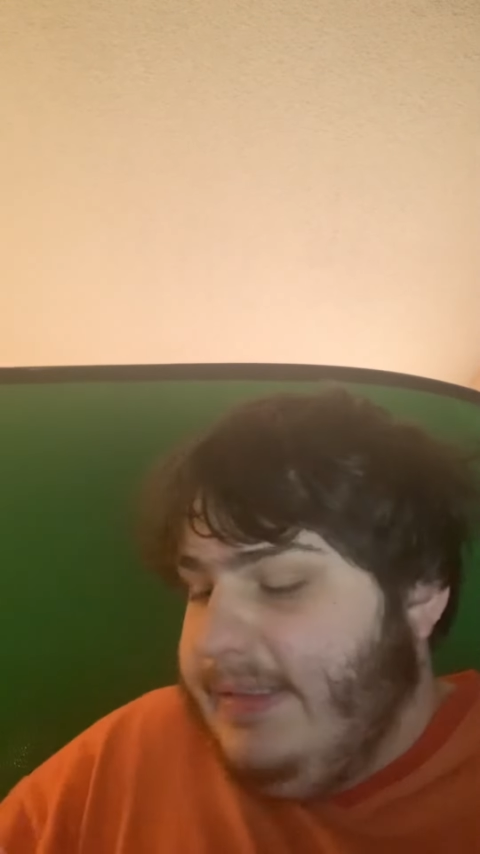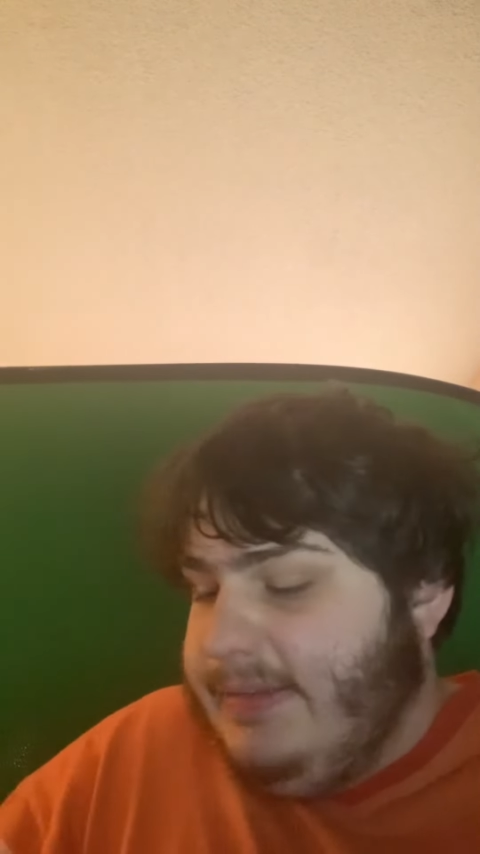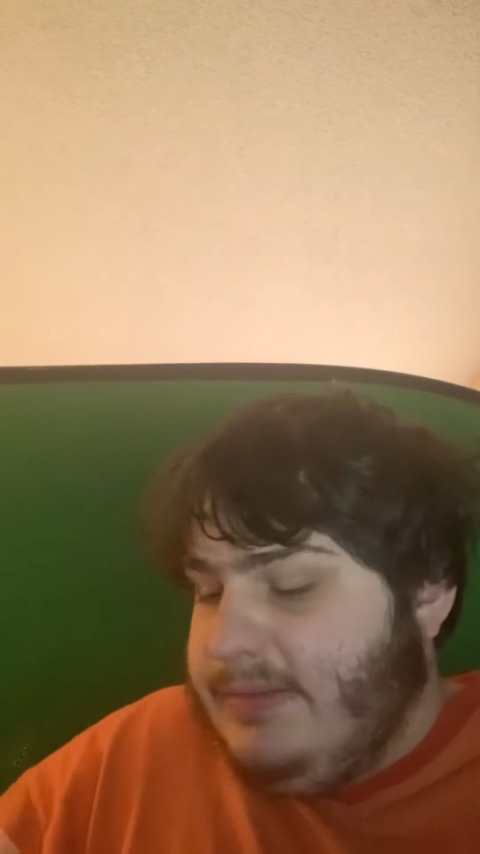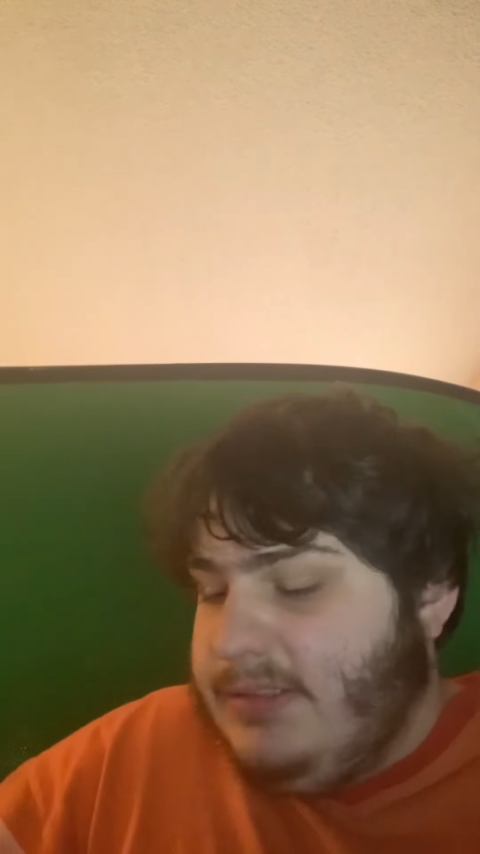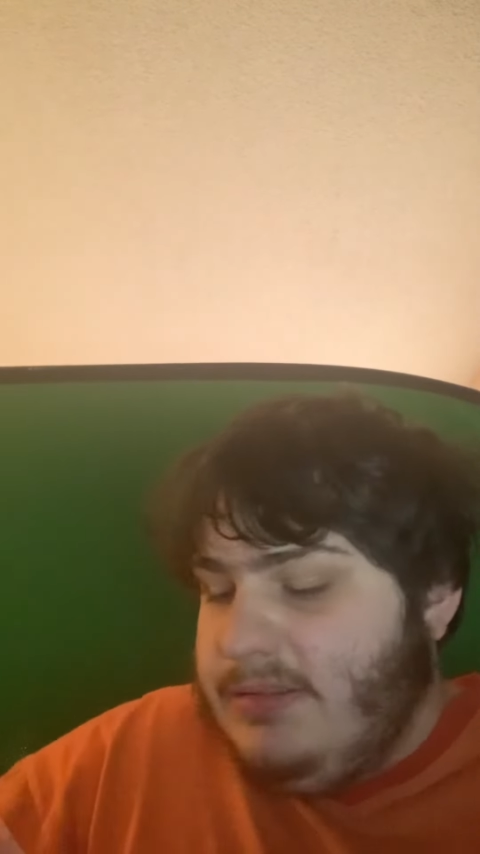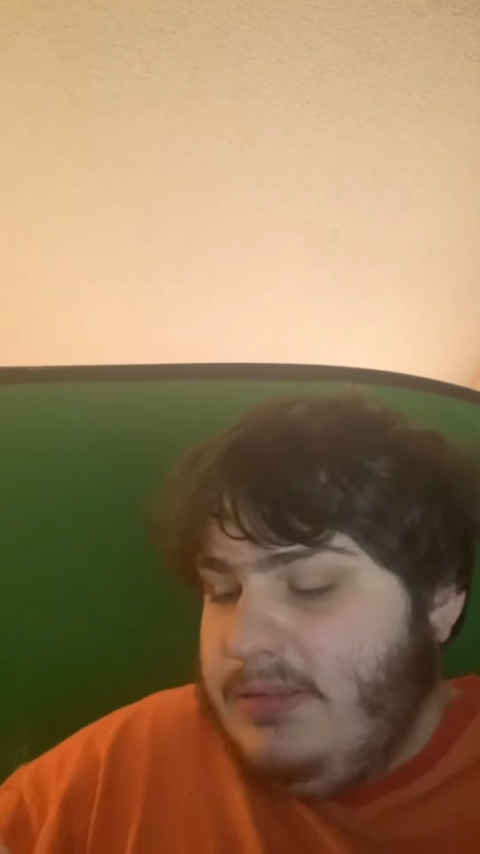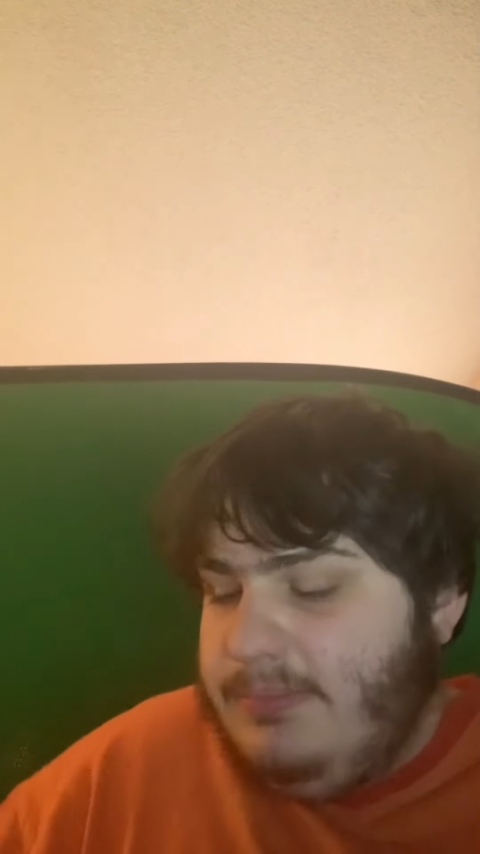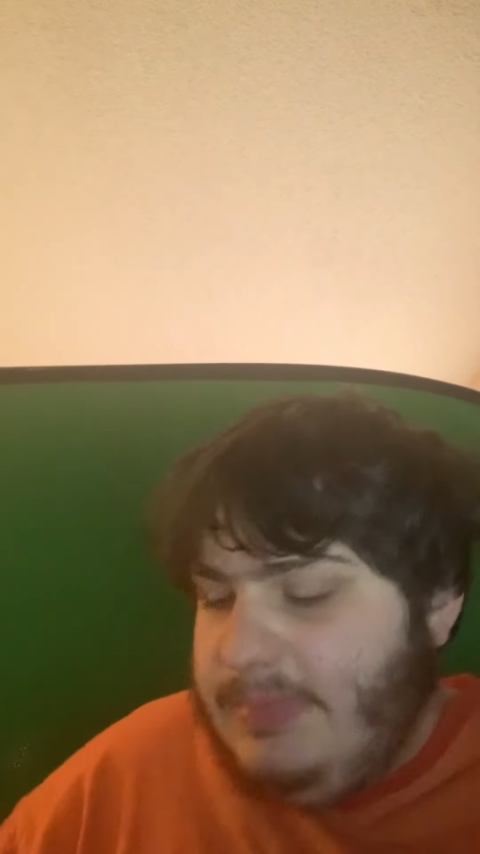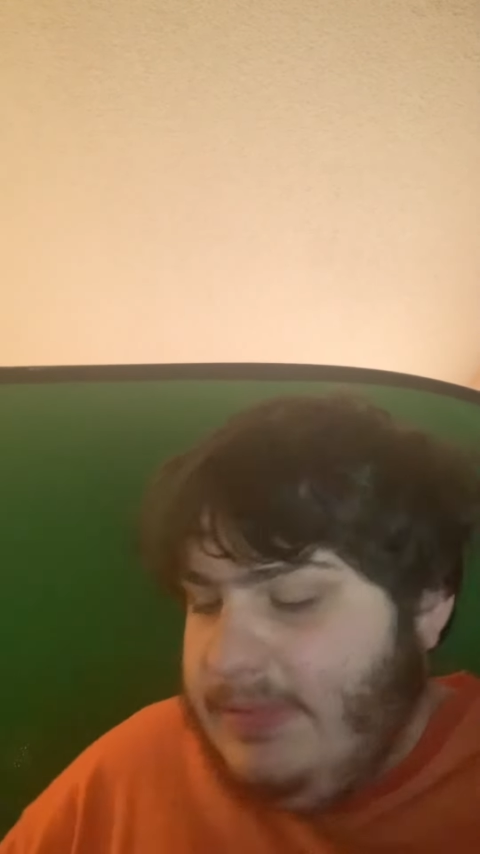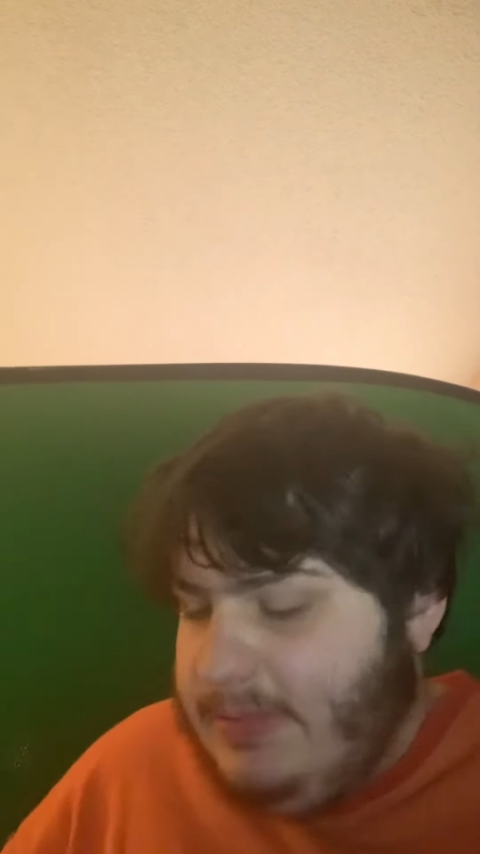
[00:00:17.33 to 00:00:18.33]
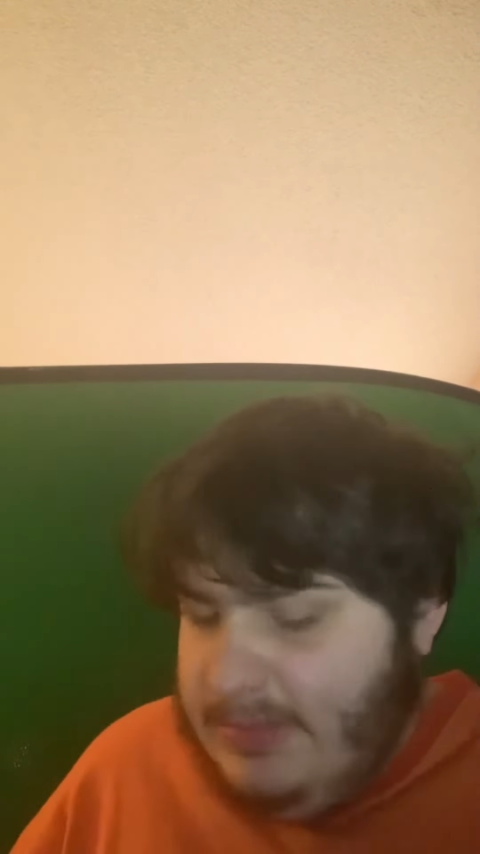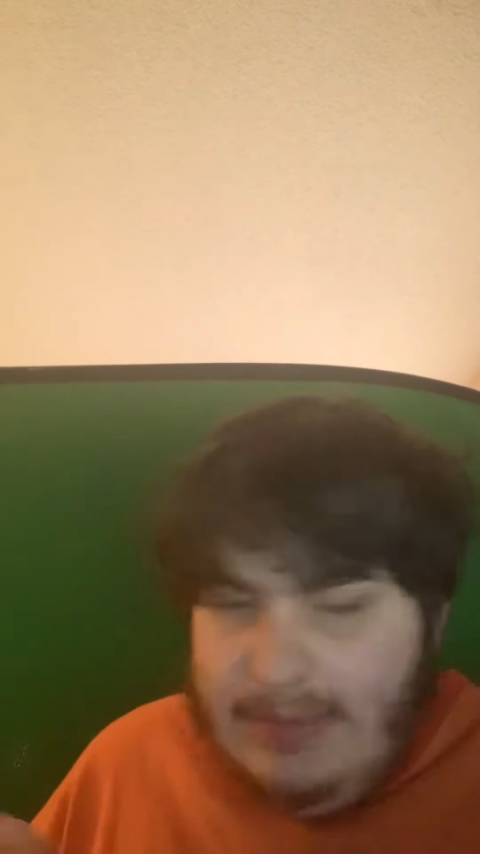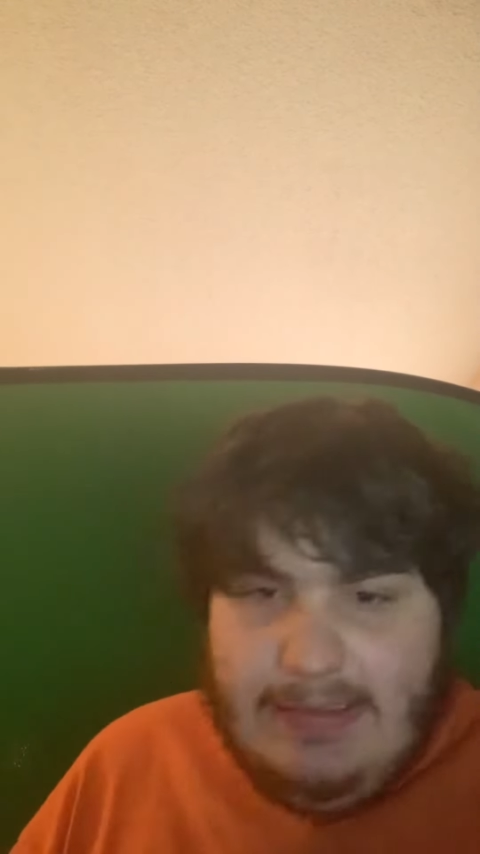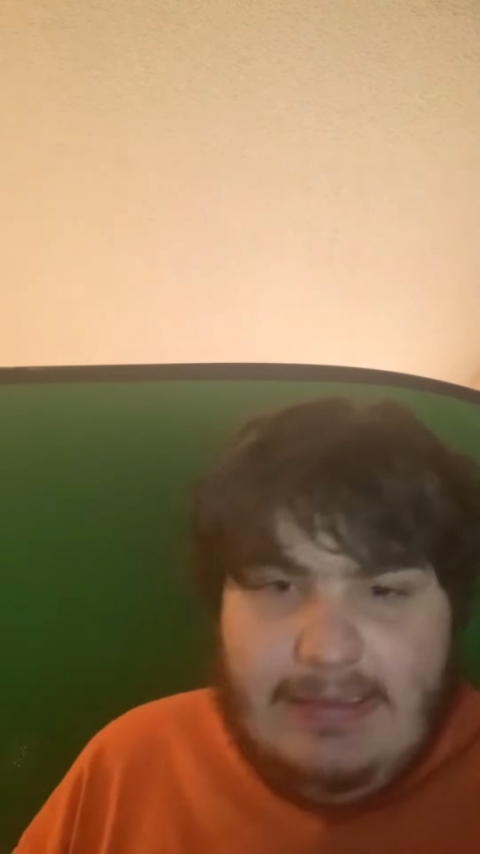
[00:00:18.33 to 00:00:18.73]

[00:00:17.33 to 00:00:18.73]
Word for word: Here's your notebook.